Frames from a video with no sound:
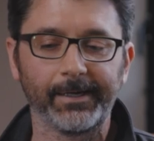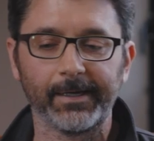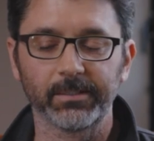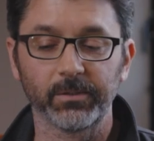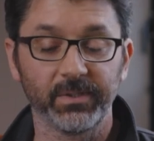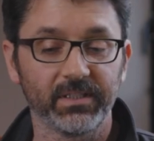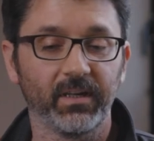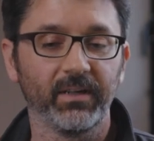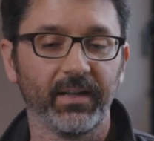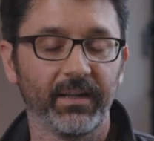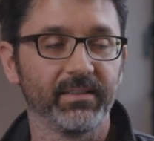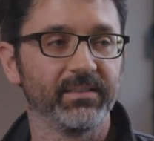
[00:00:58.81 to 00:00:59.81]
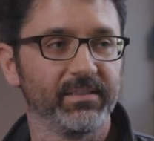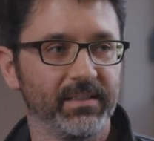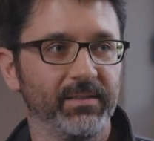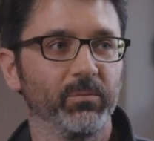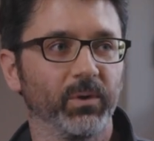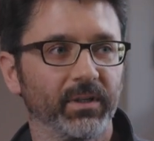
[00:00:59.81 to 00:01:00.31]
Uh, so we started out as a
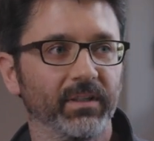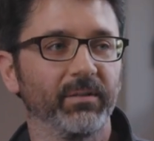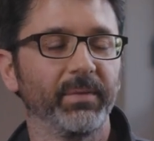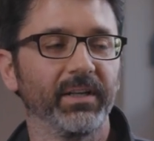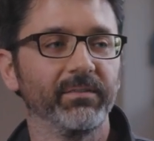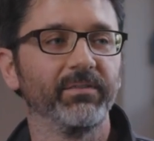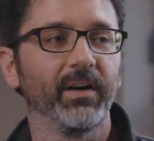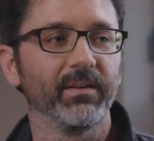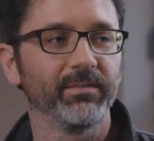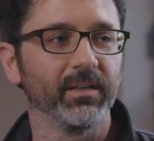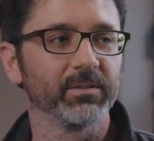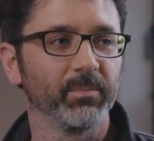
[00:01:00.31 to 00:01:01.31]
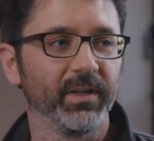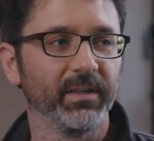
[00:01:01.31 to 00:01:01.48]
team working on making Firefox